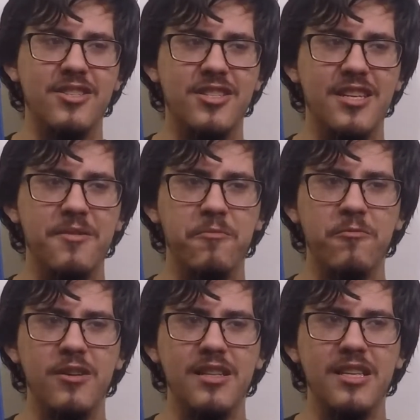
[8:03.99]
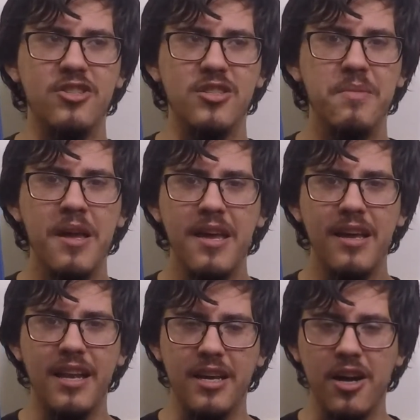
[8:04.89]
She really just
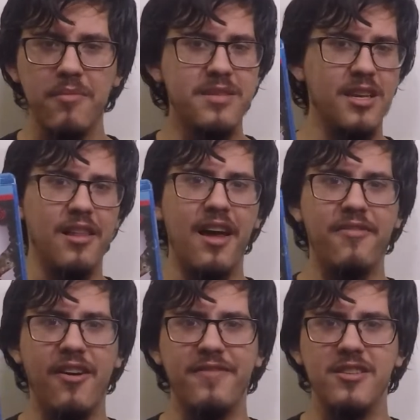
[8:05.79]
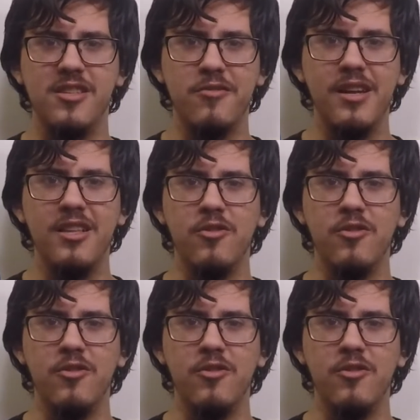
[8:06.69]
kind of comes to life off the screen.